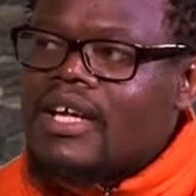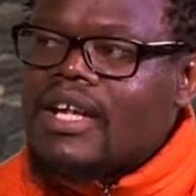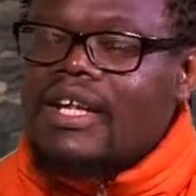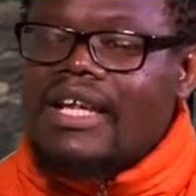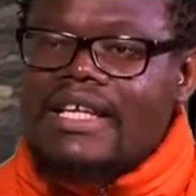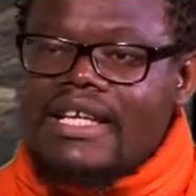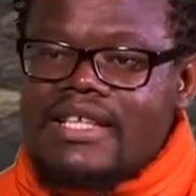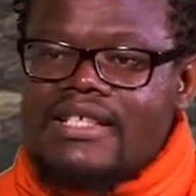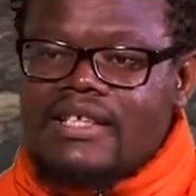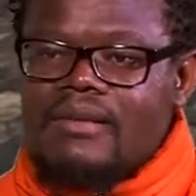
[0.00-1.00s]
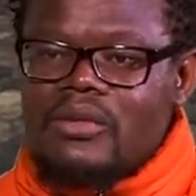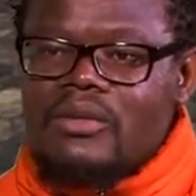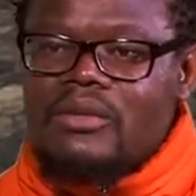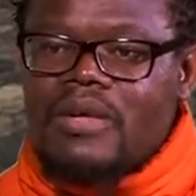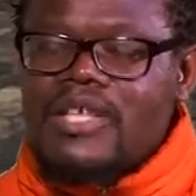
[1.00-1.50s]
that needs them
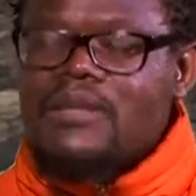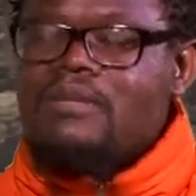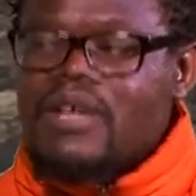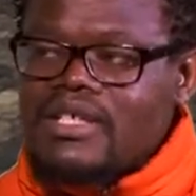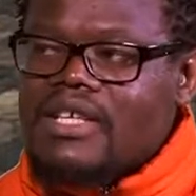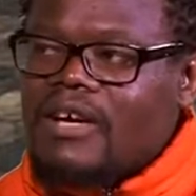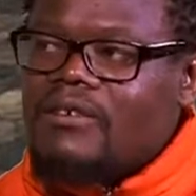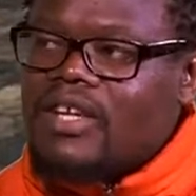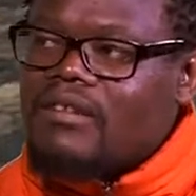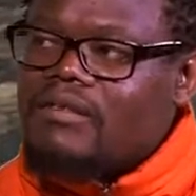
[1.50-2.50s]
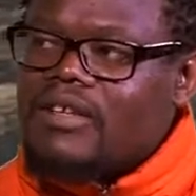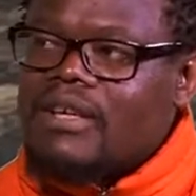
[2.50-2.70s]
to express how they feel,